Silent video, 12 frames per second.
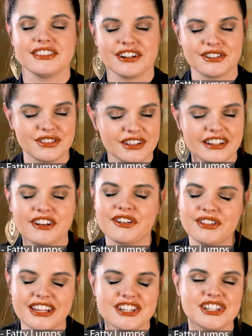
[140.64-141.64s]
They're
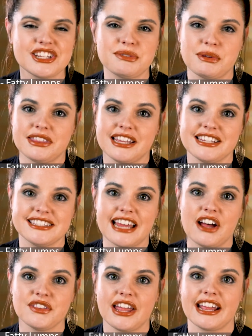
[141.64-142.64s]
literally just what they
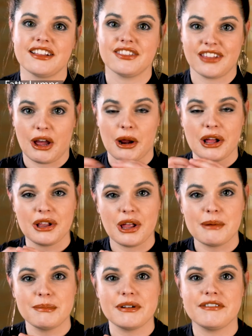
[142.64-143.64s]
sound like, a
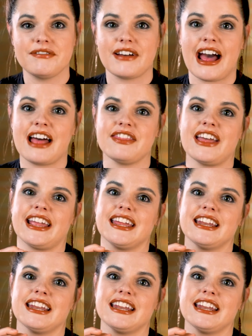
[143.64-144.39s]
clump of fat that